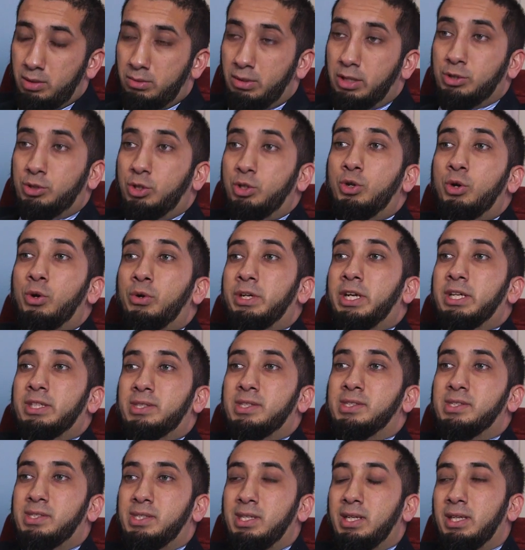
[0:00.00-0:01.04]
Right? So you don't get
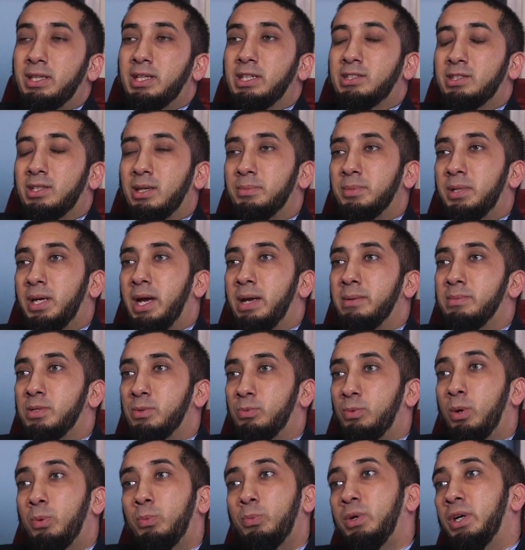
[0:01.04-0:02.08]
to see that
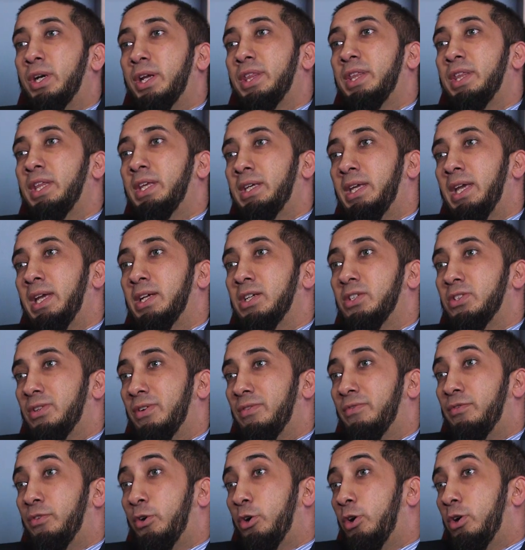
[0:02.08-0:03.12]
sometimes what we're thinking is a
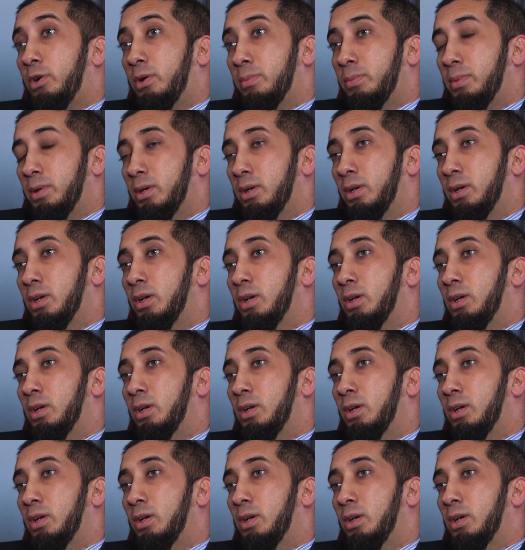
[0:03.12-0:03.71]
verb